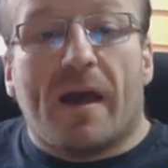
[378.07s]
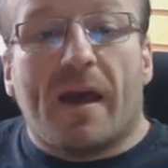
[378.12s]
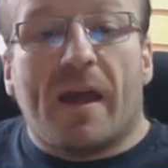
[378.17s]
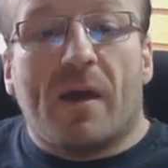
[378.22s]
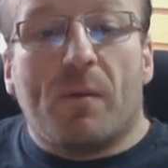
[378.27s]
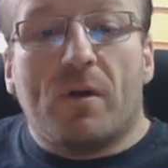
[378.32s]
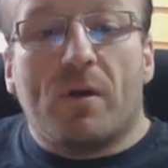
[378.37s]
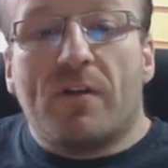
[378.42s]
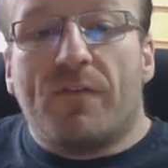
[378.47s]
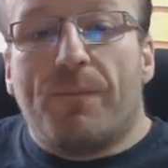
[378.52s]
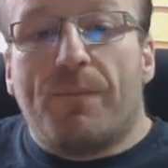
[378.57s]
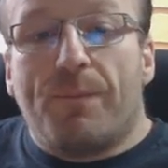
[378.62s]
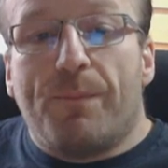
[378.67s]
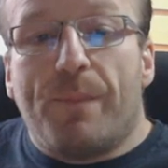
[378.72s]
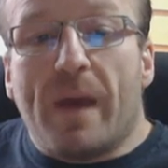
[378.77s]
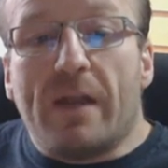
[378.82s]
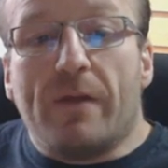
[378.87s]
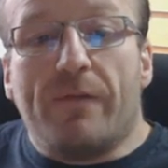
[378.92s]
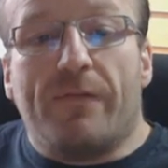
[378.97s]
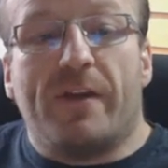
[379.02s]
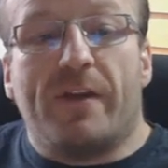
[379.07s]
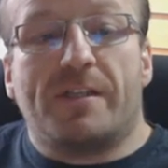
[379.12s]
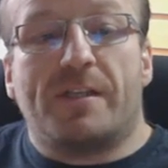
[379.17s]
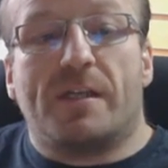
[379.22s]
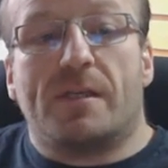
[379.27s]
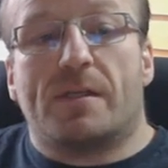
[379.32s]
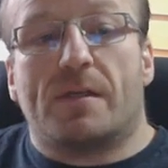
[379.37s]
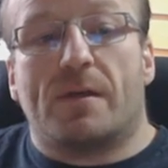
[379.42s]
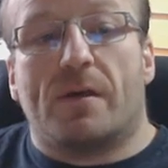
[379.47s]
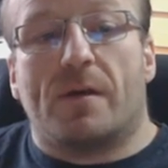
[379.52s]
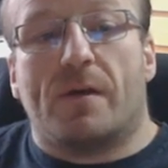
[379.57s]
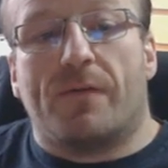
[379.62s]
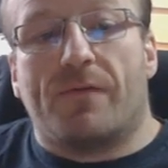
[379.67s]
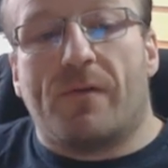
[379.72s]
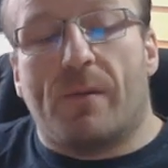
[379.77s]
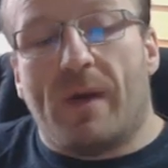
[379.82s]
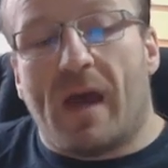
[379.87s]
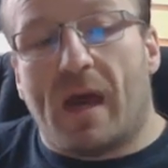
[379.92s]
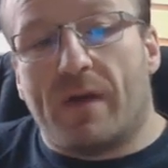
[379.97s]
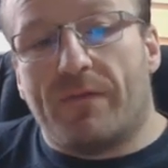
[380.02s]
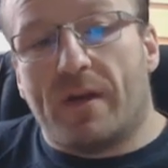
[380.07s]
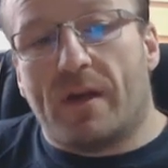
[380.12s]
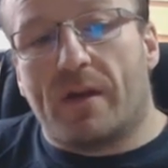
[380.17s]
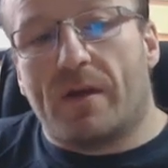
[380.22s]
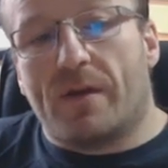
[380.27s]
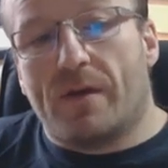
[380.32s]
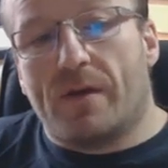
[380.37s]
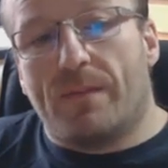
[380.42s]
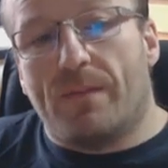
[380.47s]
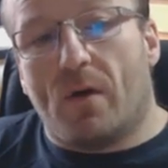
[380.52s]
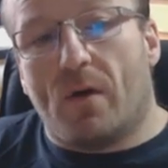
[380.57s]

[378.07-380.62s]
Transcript: It would have benefited from having